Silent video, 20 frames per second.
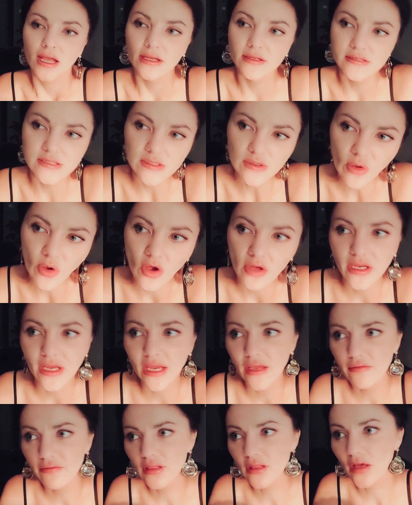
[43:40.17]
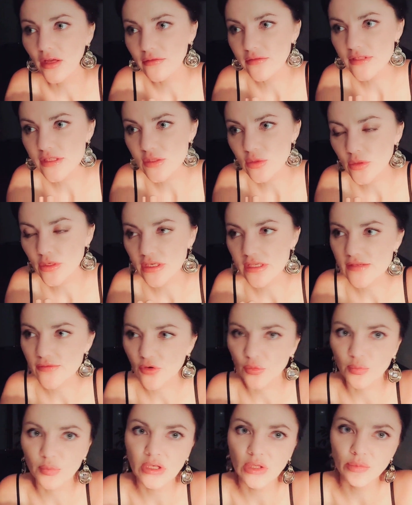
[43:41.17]
And so on. I have a lot of stories
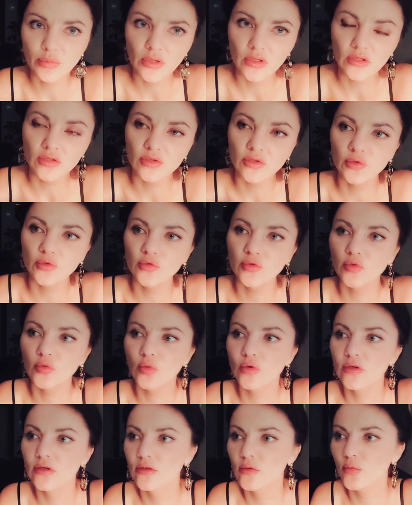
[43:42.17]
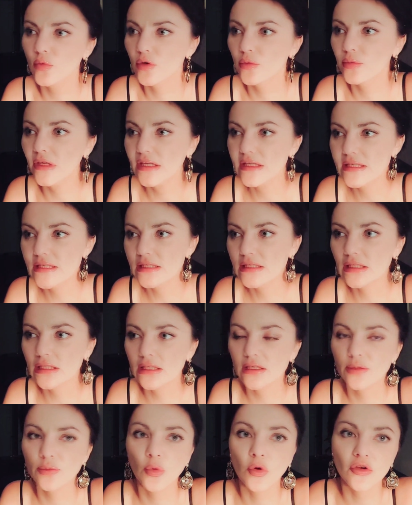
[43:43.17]
from people who were
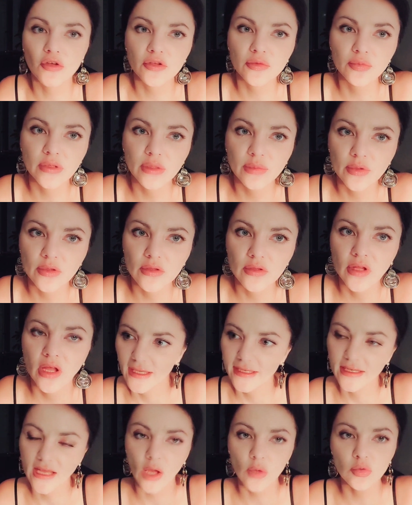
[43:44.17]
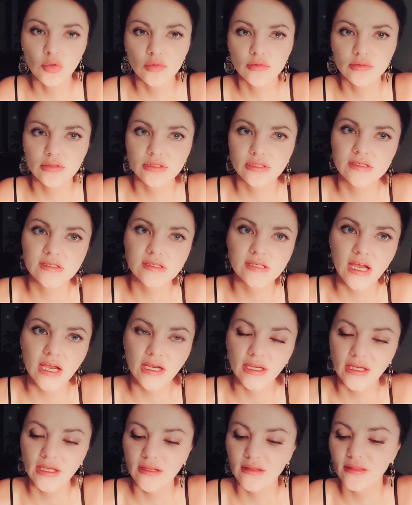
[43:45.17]
meeting immortal people. In our
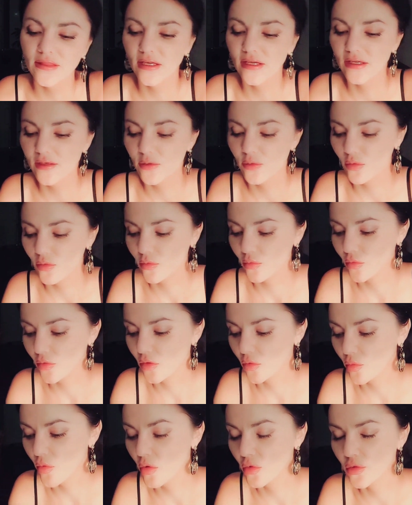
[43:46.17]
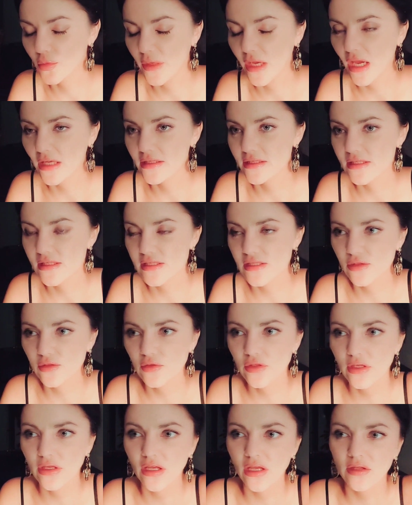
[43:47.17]
society, they will, won't be
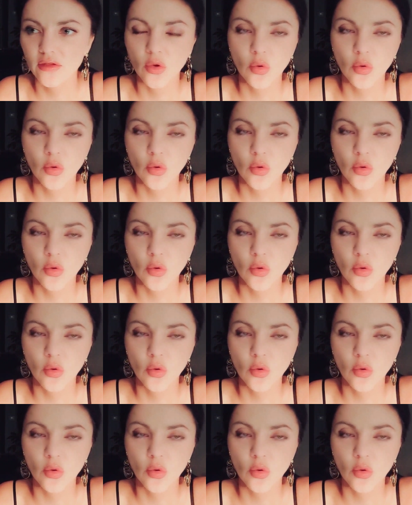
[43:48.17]
understood.